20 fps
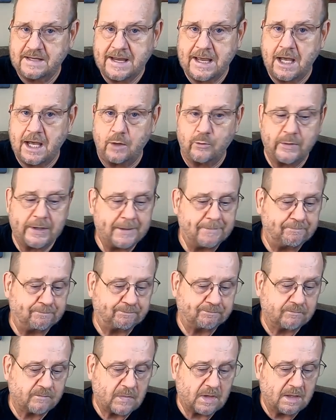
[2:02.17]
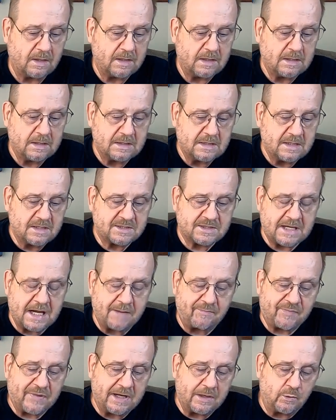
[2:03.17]
gallery.
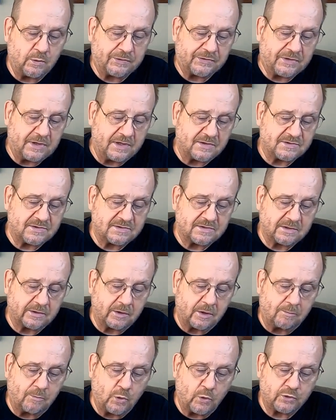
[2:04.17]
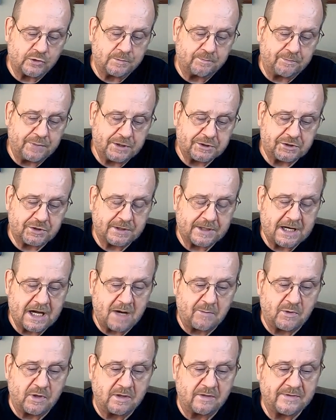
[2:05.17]
Same thing with this, is a little motion picture
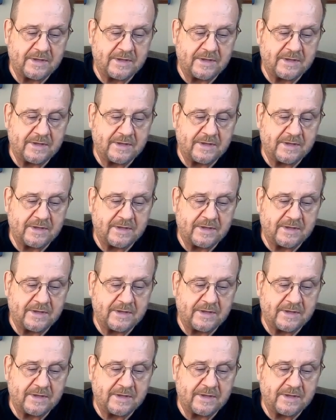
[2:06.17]
camera.